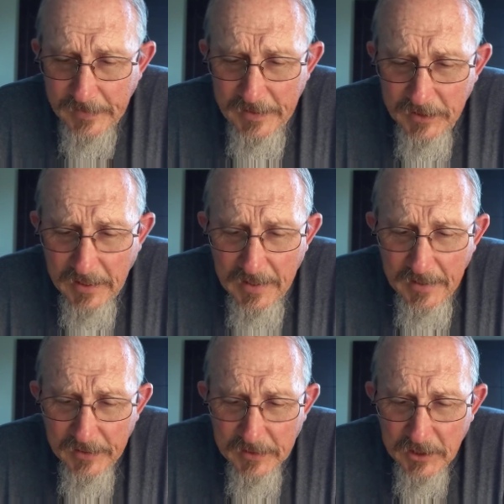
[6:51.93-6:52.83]
is
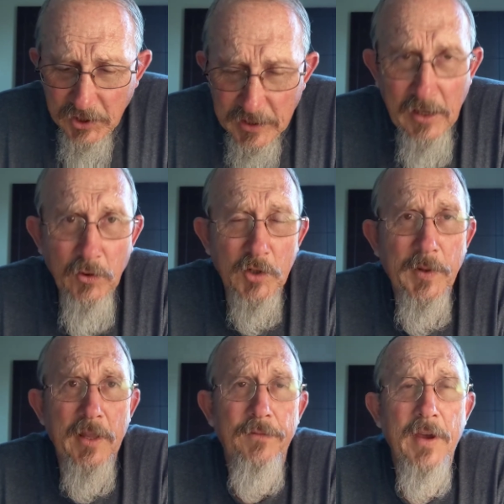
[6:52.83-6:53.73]
distinguished
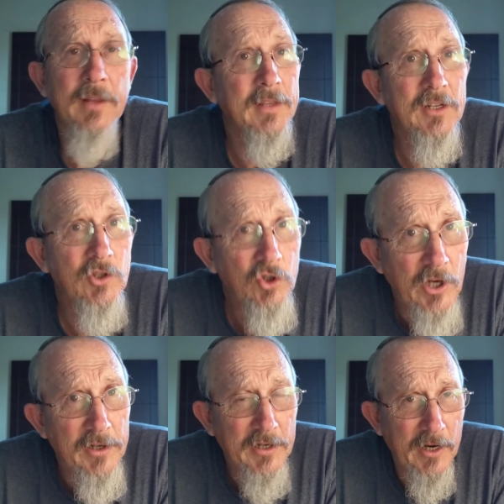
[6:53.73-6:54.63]
by the fact that it's
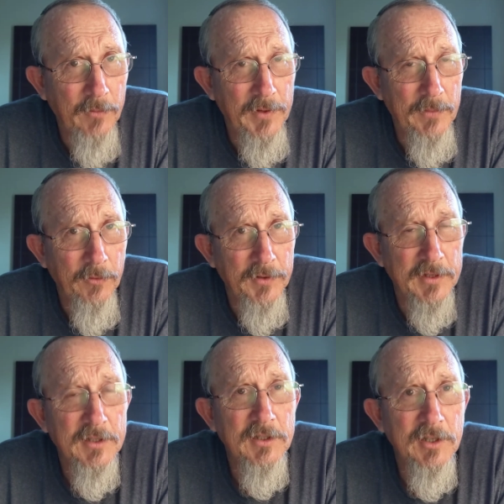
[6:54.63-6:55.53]
Gentile people.
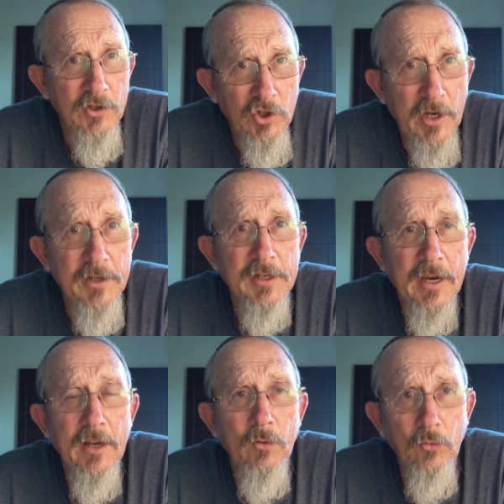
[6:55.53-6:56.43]
This is the
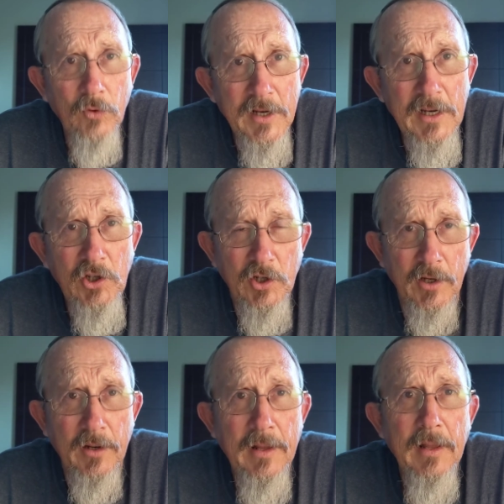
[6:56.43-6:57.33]
Gentile
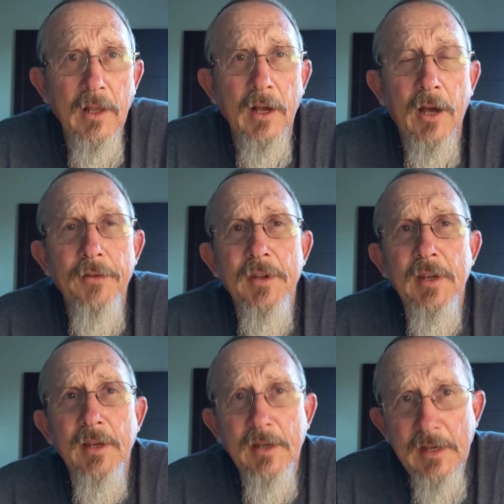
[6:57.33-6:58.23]
region on
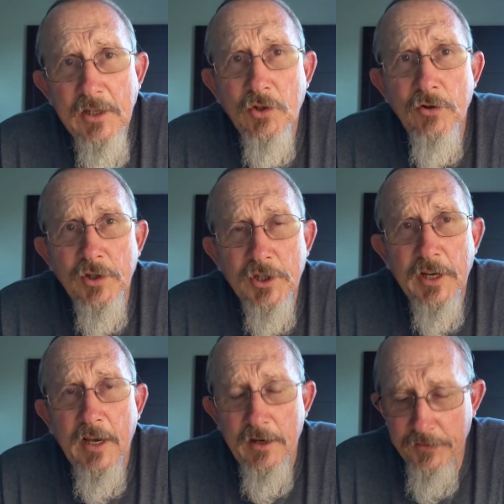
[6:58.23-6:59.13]
the eastern
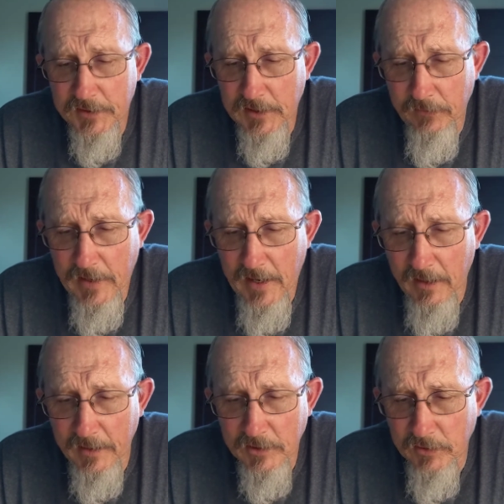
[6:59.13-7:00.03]
side of the Sea of
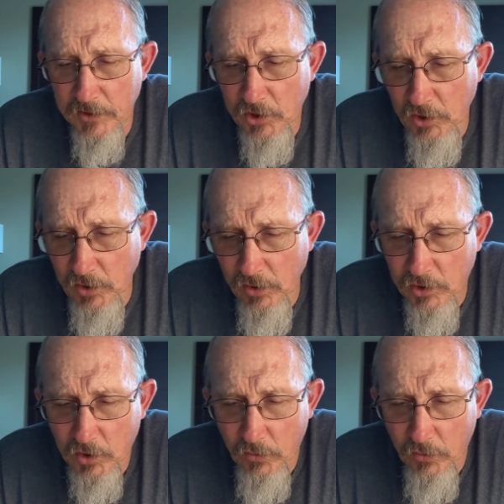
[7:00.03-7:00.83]
Galilee. So this huge